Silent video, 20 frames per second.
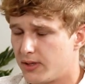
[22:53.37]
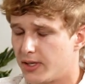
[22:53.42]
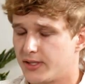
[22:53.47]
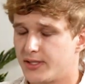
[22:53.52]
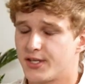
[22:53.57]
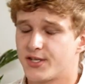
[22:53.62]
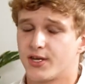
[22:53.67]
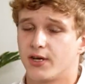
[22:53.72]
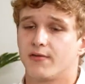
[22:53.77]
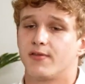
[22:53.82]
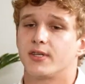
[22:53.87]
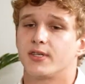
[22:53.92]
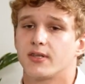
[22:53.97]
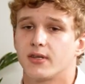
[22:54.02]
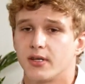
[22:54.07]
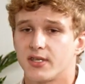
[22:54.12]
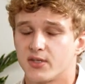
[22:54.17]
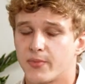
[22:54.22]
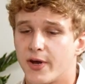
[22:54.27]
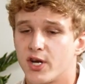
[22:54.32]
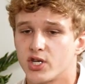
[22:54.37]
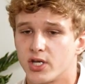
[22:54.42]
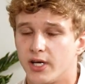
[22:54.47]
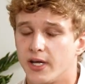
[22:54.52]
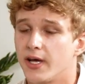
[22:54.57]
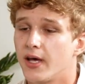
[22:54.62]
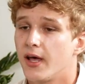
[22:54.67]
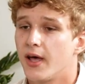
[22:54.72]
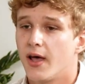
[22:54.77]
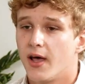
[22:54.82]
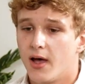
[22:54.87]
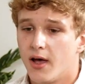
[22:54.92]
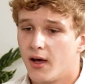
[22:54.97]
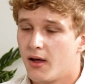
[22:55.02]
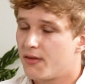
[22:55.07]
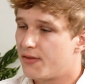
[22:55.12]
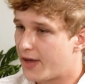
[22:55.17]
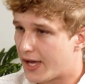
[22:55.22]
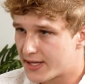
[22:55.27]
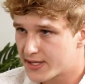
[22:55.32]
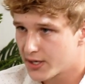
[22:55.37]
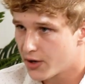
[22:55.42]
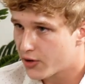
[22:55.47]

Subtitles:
deserve it especially, that's